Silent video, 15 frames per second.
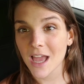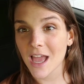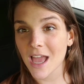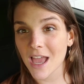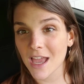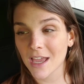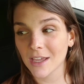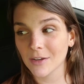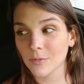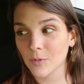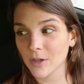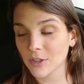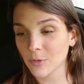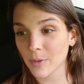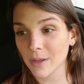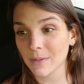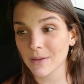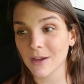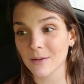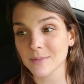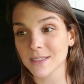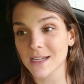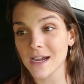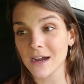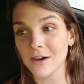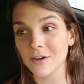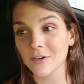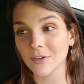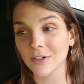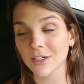And when your baby comes
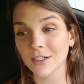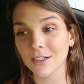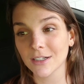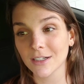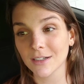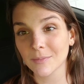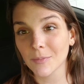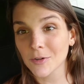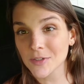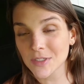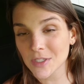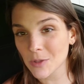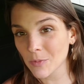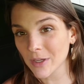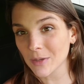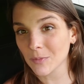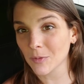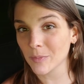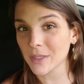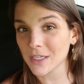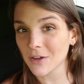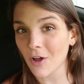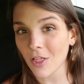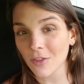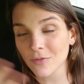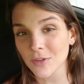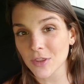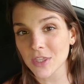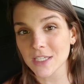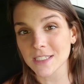out, most of the weight will be all of
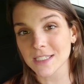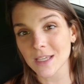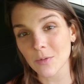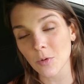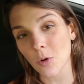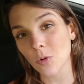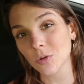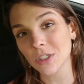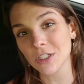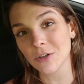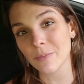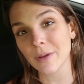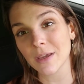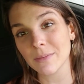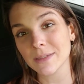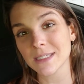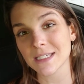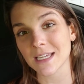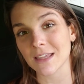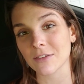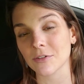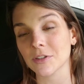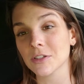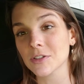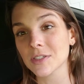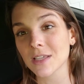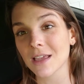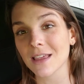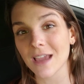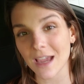the things that were holding your baby together. There's
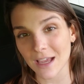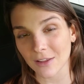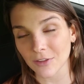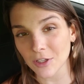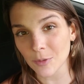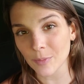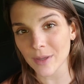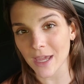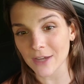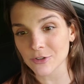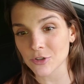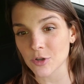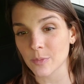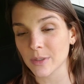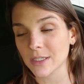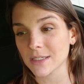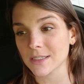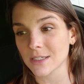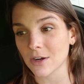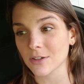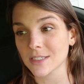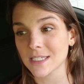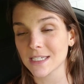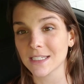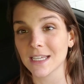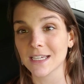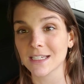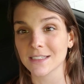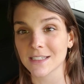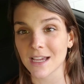a little bit extra because our
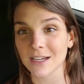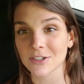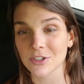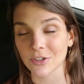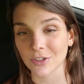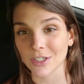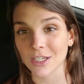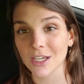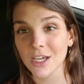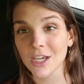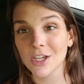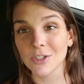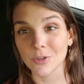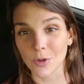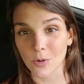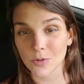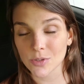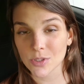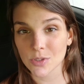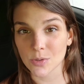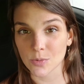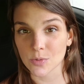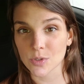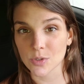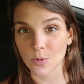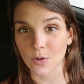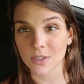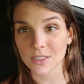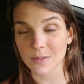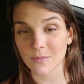DNA actually knows to
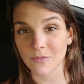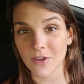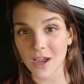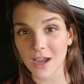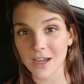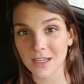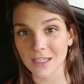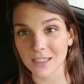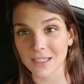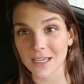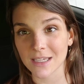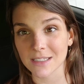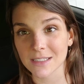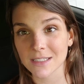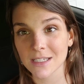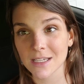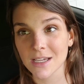store some fat in case